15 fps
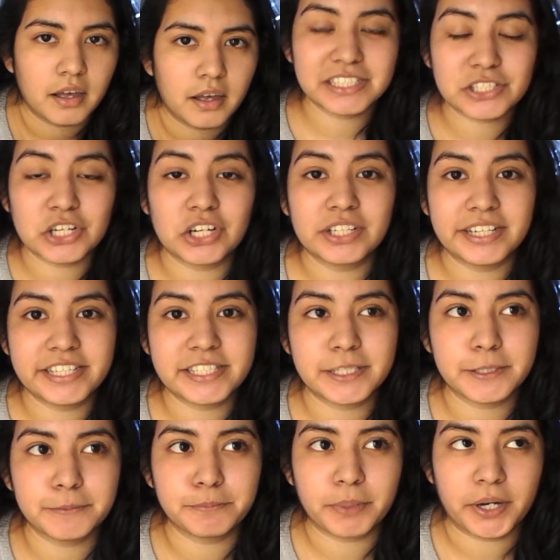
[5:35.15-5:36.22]
it's called
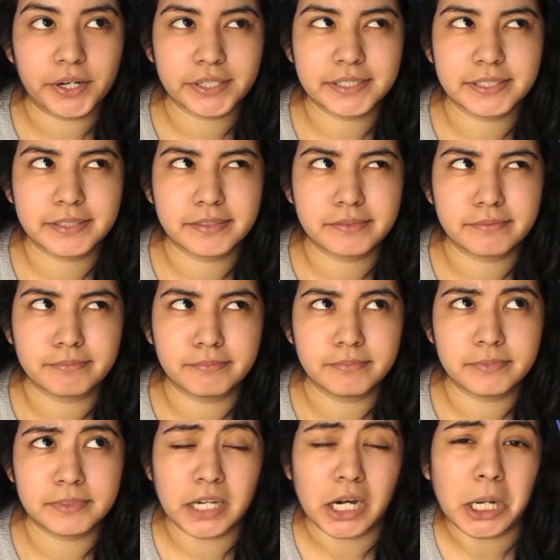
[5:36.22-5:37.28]

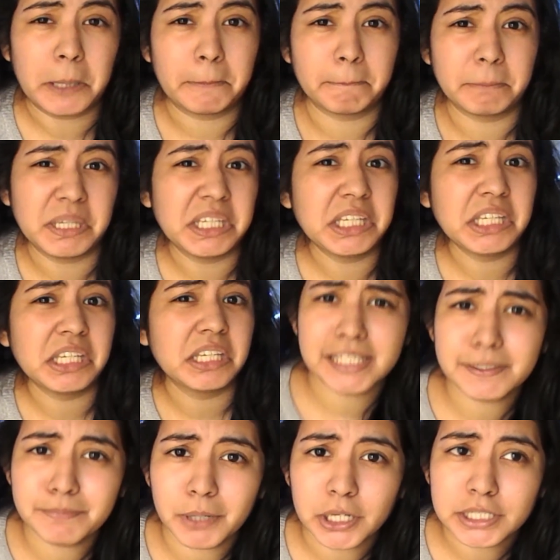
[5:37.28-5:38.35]

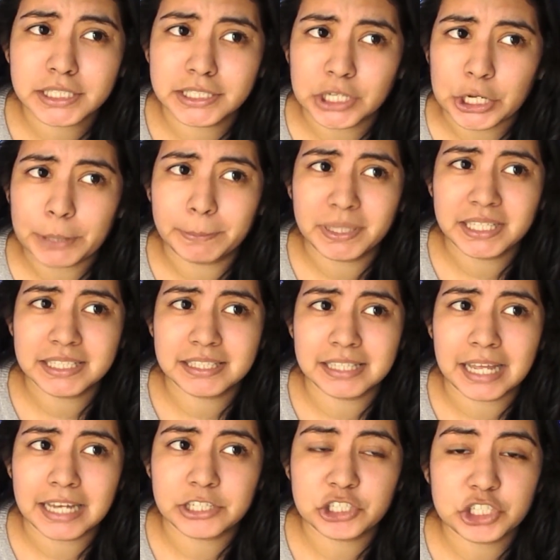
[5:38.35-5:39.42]

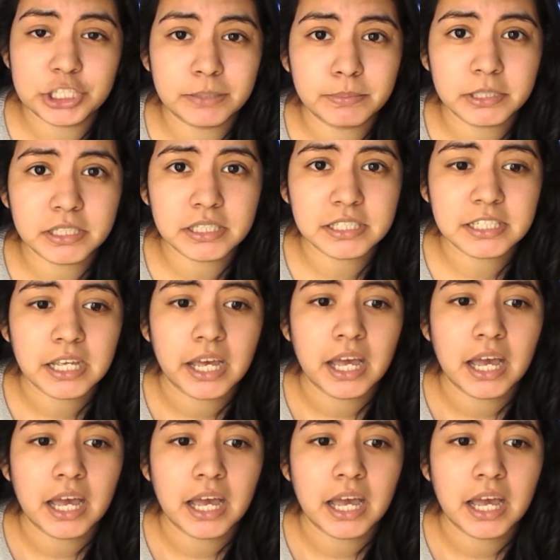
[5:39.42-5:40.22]
lazybox.me/ebooks.